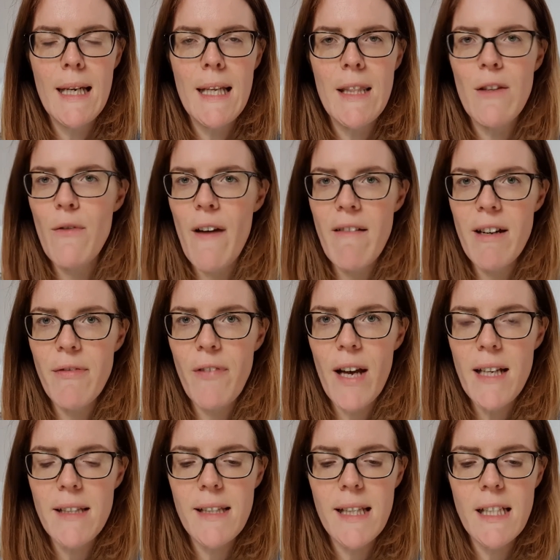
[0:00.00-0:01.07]
"The very
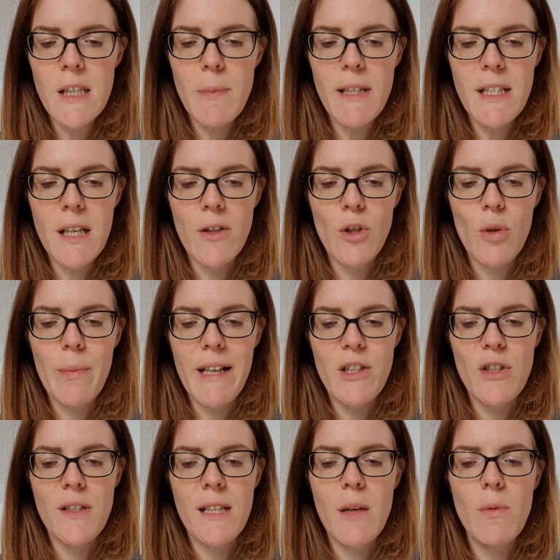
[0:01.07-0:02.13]
first thing to be done, your
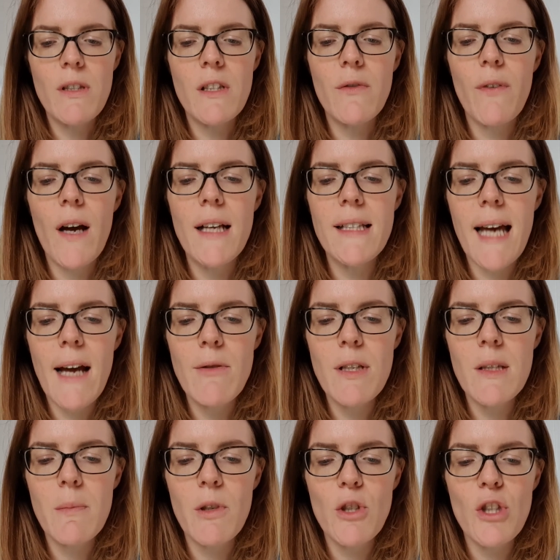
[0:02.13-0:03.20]
majesty, was to find out
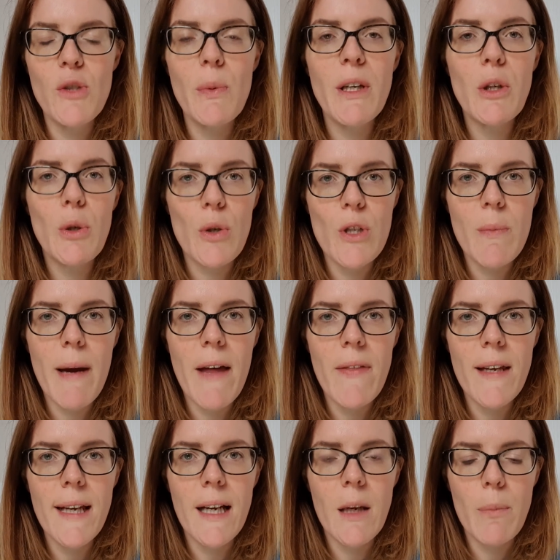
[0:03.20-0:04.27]
as much as we could about
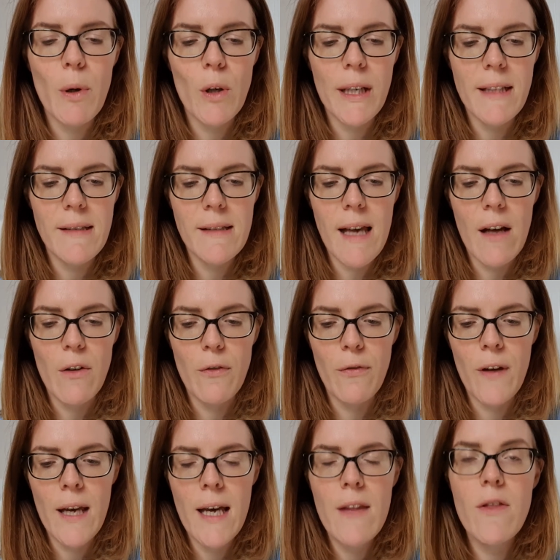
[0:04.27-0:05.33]
the Ickabog itself,
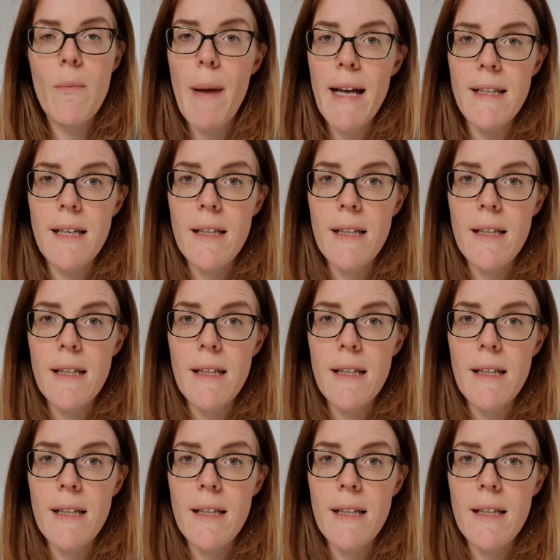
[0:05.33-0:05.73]
the better